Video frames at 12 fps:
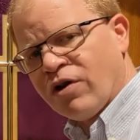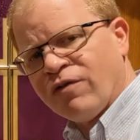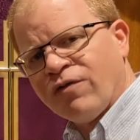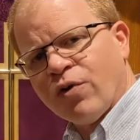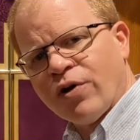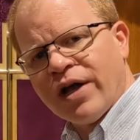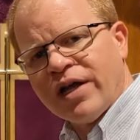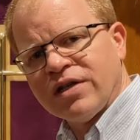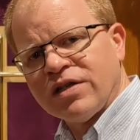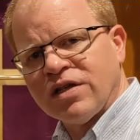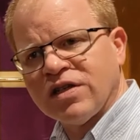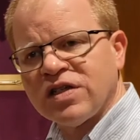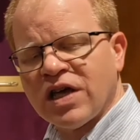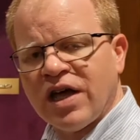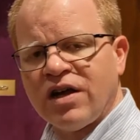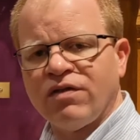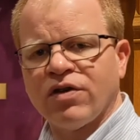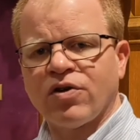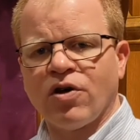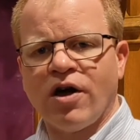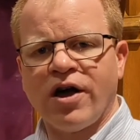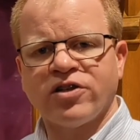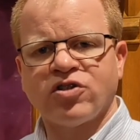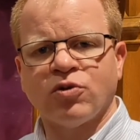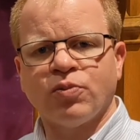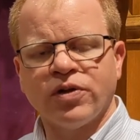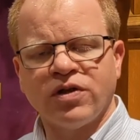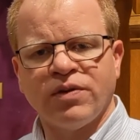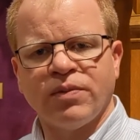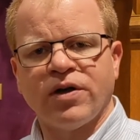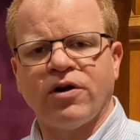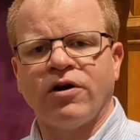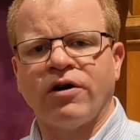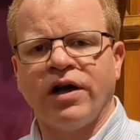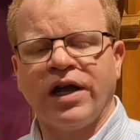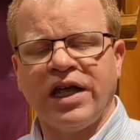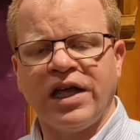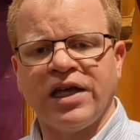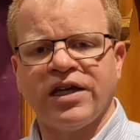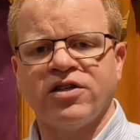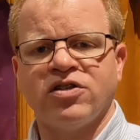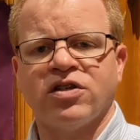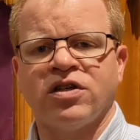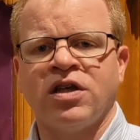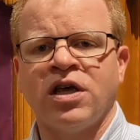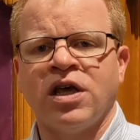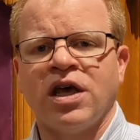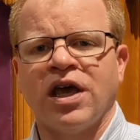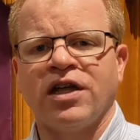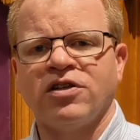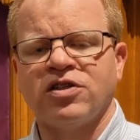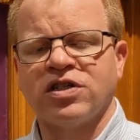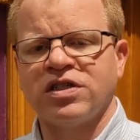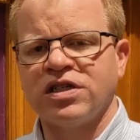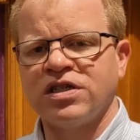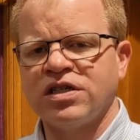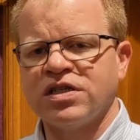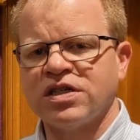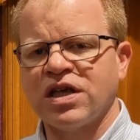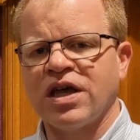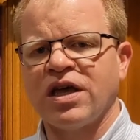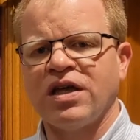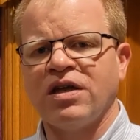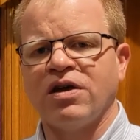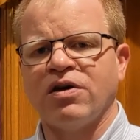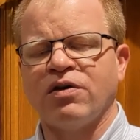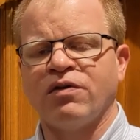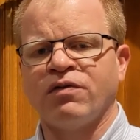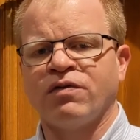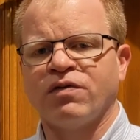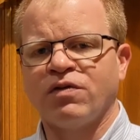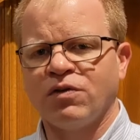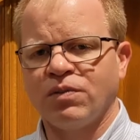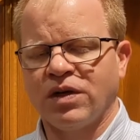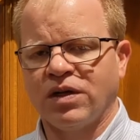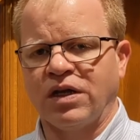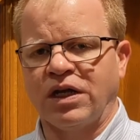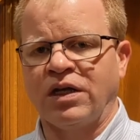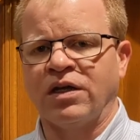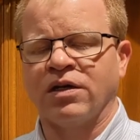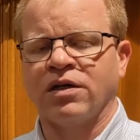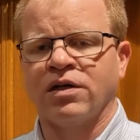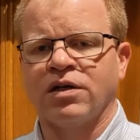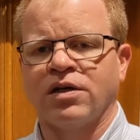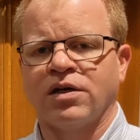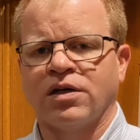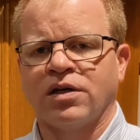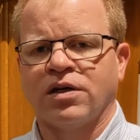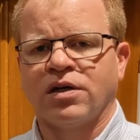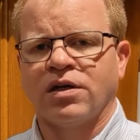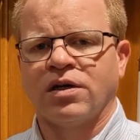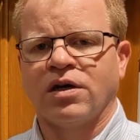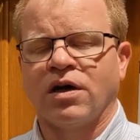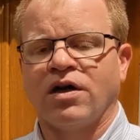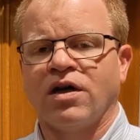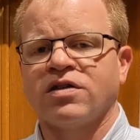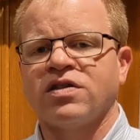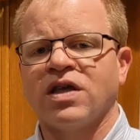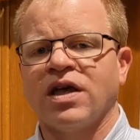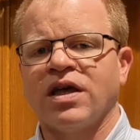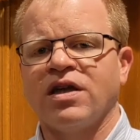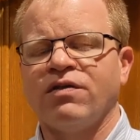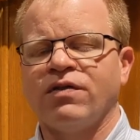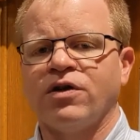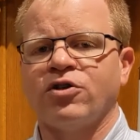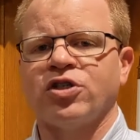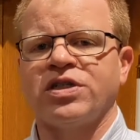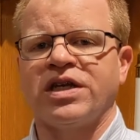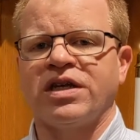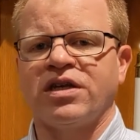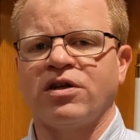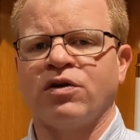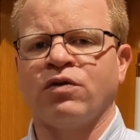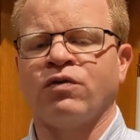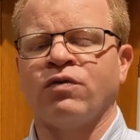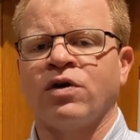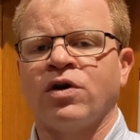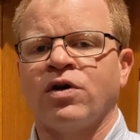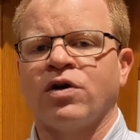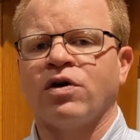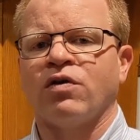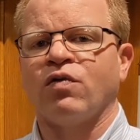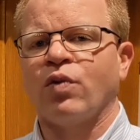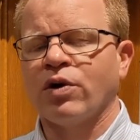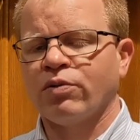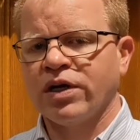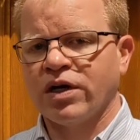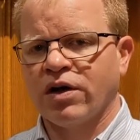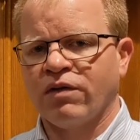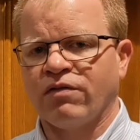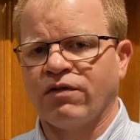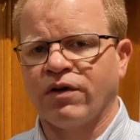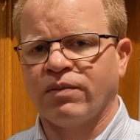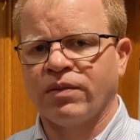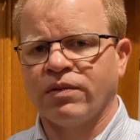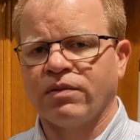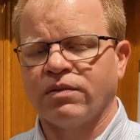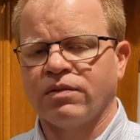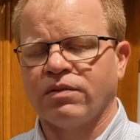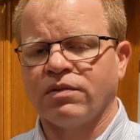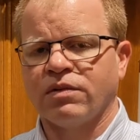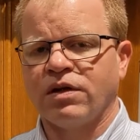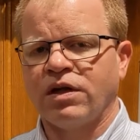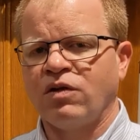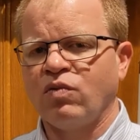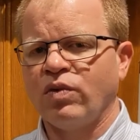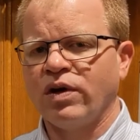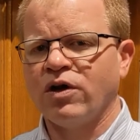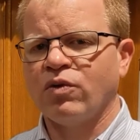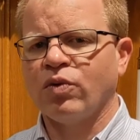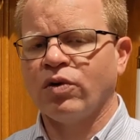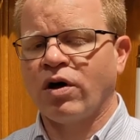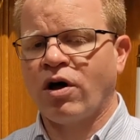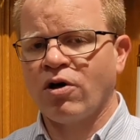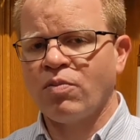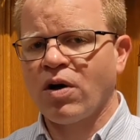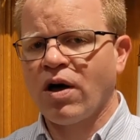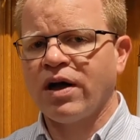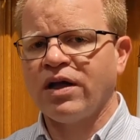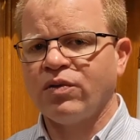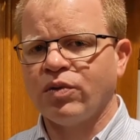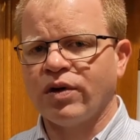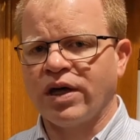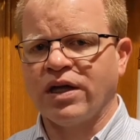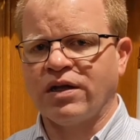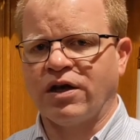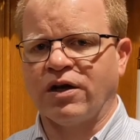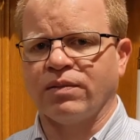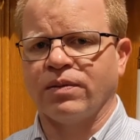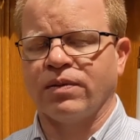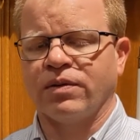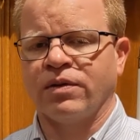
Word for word: our foreheads and a sign of the cross or put them on our hands and, and just as a sign of humility, a, a sign of understanding of, of where we come from and where our body will end up